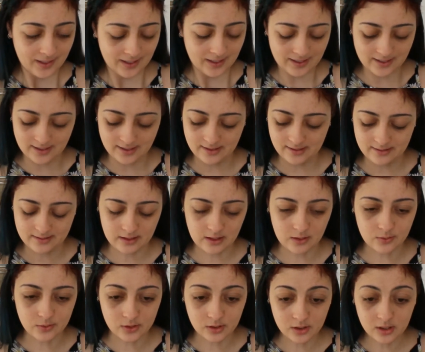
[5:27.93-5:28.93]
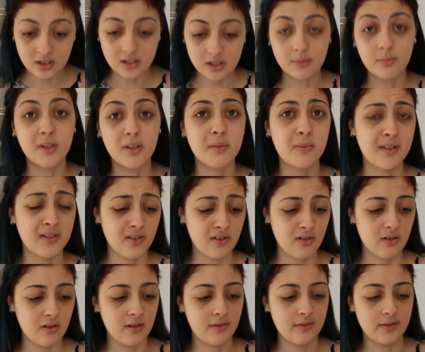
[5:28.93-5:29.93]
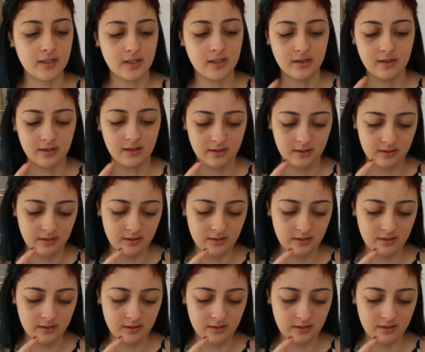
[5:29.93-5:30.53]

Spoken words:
And I was going to use a brush, but I don't know if it's going to...